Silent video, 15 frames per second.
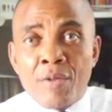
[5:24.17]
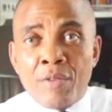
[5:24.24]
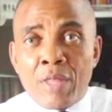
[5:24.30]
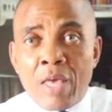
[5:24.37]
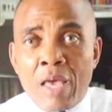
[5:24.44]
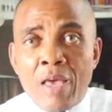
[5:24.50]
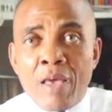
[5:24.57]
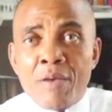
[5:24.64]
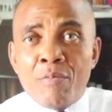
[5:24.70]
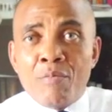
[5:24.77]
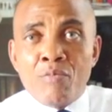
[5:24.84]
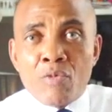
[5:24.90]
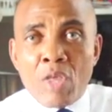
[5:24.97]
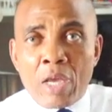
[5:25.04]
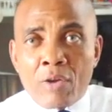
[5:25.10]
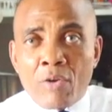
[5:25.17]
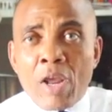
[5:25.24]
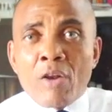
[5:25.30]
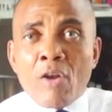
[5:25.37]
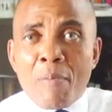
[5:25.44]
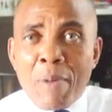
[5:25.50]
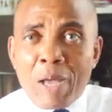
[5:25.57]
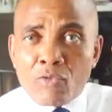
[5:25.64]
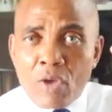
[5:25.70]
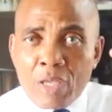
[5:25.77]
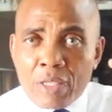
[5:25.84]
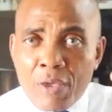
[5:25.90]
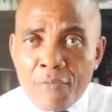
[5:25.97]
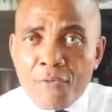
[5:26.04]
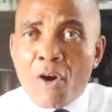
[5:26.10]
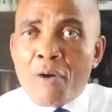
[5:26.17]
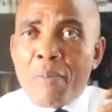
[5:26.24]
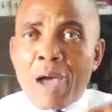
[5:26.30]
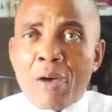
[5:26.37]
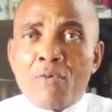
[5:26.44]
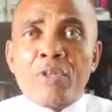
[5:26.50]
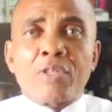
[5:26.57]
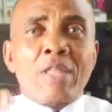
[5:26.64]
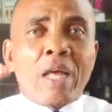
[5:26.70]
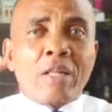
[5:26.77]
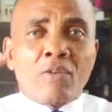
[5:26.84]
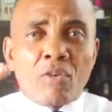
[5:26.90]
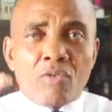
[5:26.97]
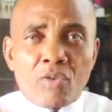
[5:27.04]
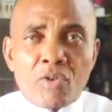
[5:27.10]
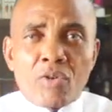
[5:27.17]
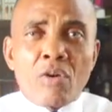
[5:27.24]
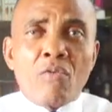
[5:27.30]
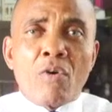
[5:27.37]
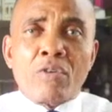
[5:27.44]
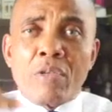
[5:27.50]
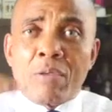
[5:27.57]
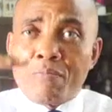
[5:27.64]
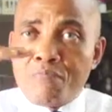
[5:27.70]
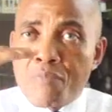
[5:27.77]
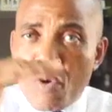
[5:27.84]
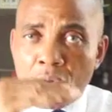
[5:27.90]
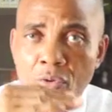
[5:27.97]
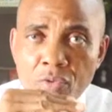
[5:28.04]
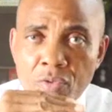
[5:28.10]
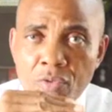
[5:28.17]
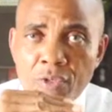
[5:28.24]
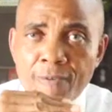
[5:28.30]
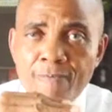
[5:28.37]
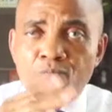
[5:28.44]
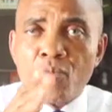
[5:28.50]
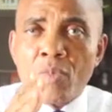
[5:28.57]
The decree number 24 by which that constitution was imposed